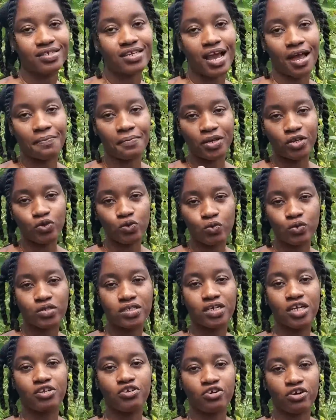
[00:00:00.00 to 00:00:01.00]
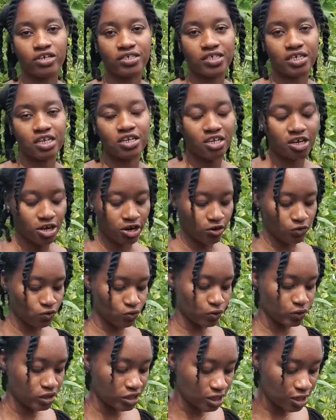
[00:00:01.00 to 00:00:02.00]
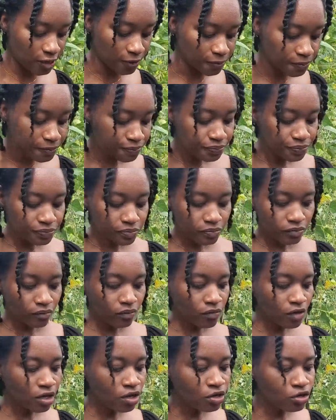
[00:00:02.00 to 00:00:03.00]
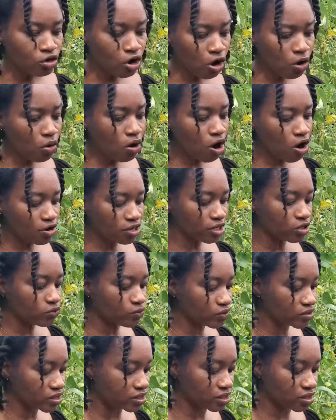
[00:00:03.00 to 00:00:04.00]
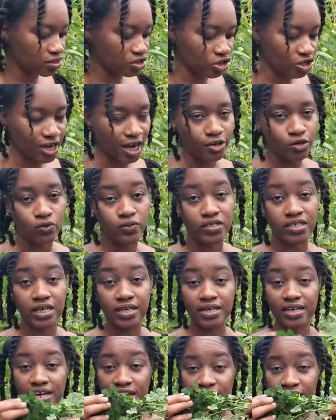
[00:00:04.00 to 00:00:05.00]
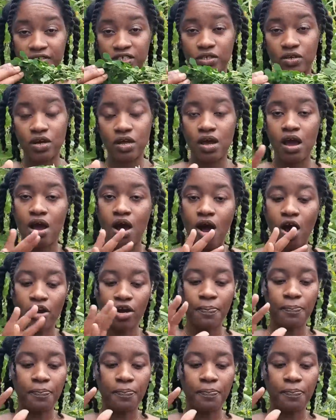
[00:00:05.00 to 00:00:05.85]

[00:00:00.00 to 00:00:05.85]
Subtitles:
can be used in your skincare routine. Now, how you use you can use the leaves or the